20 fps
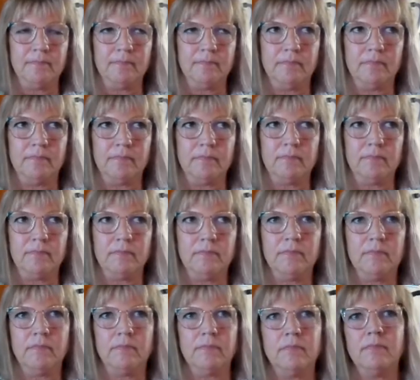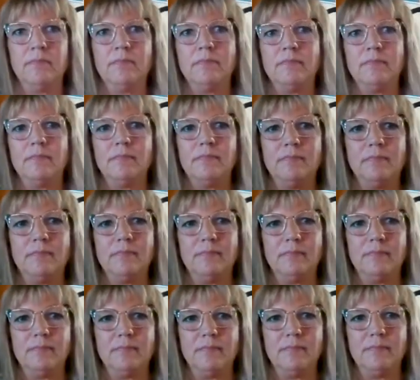
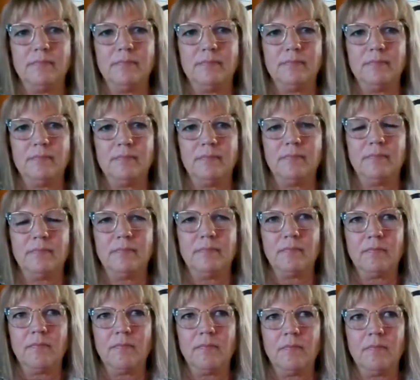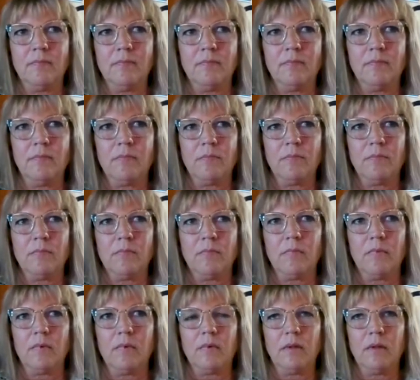
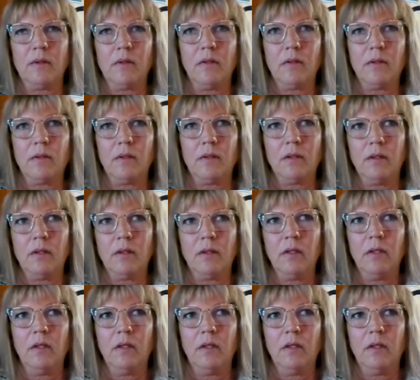The person shown says nothing.